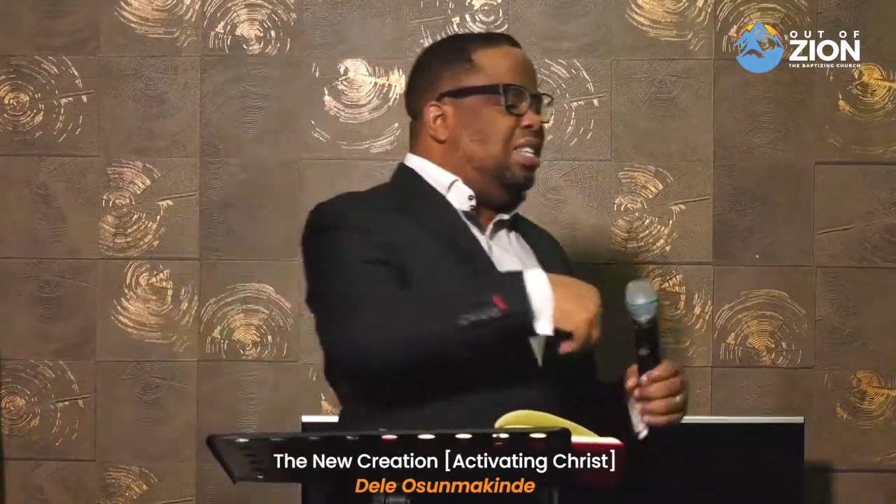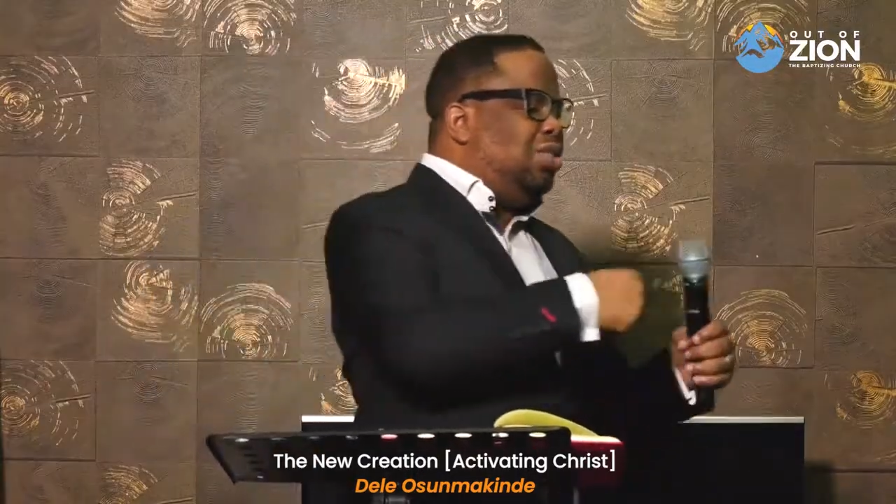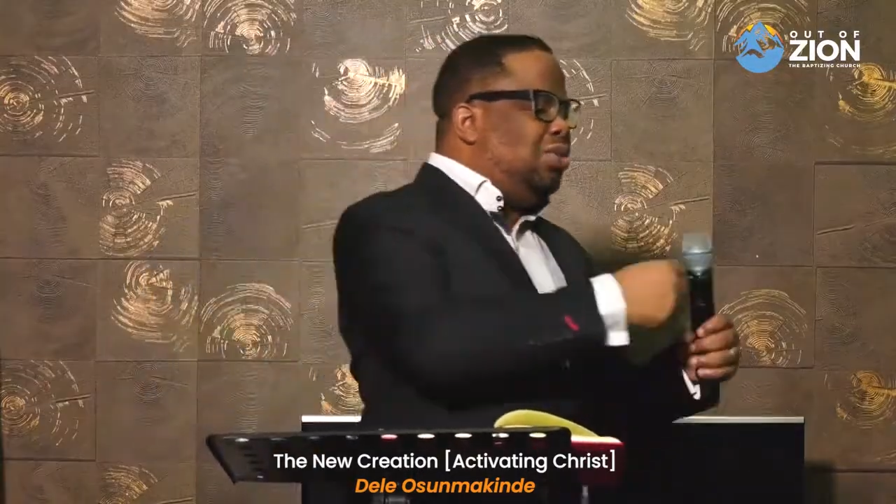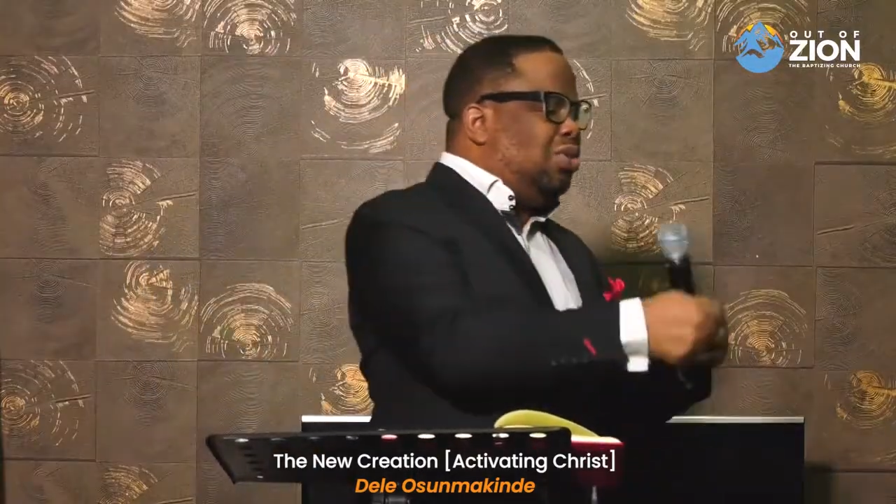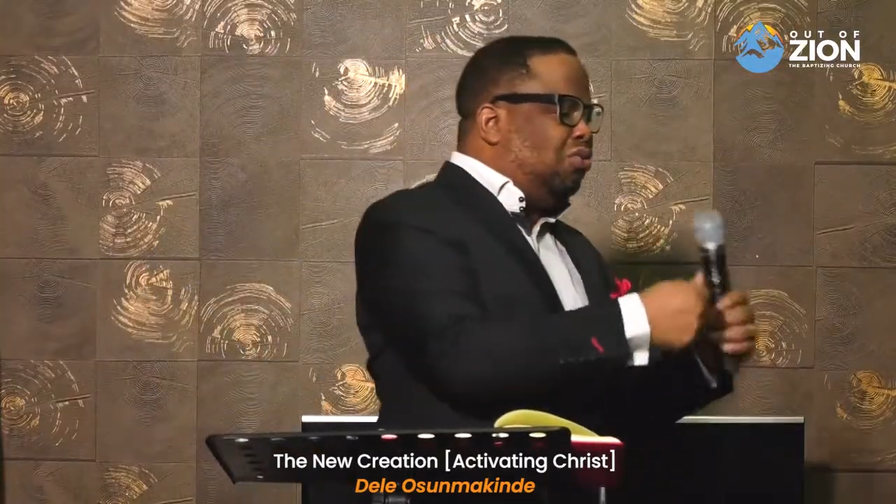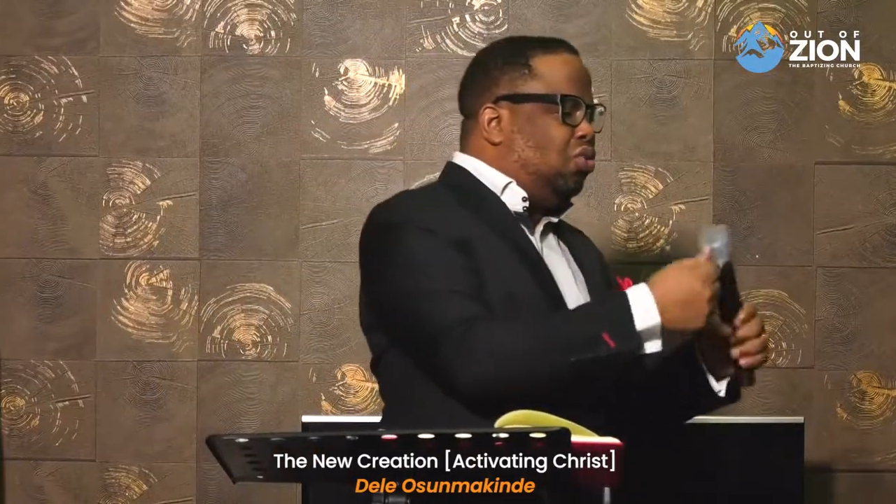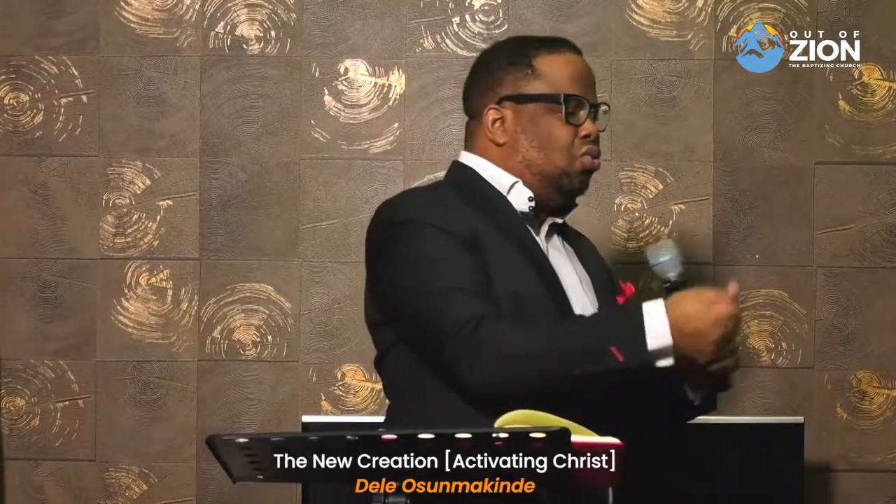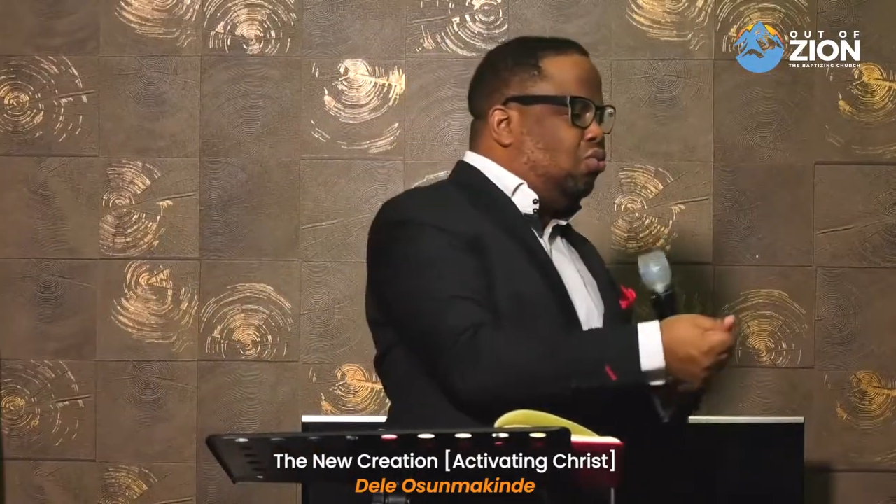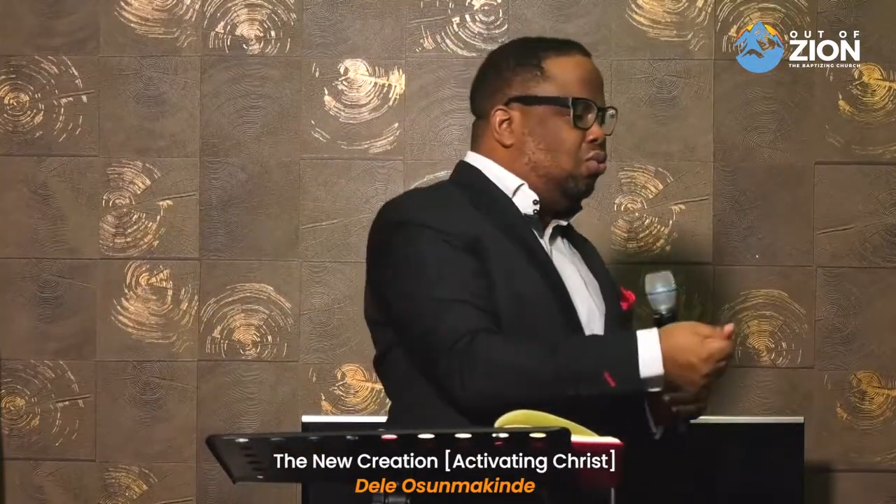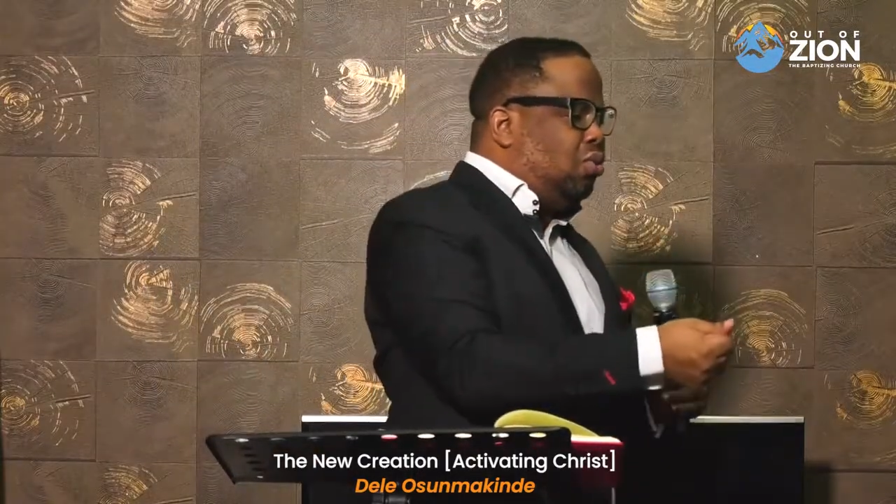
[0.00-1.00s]
the use of
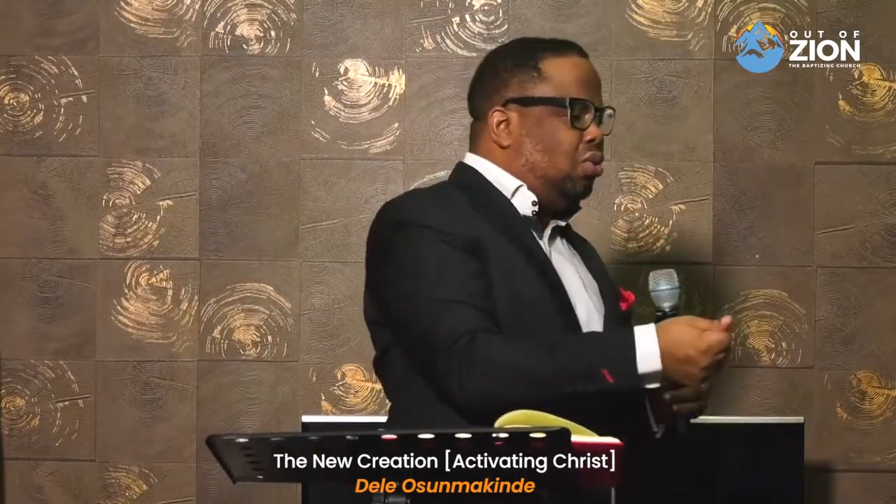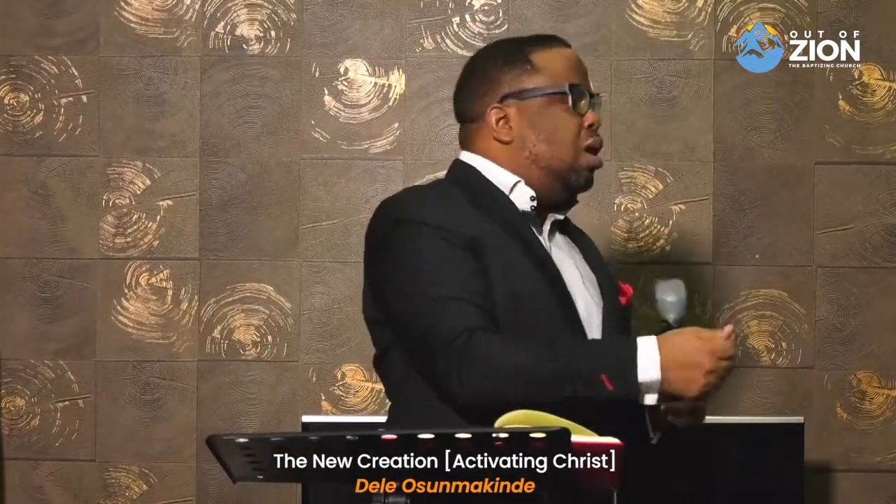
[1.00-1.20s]
tools.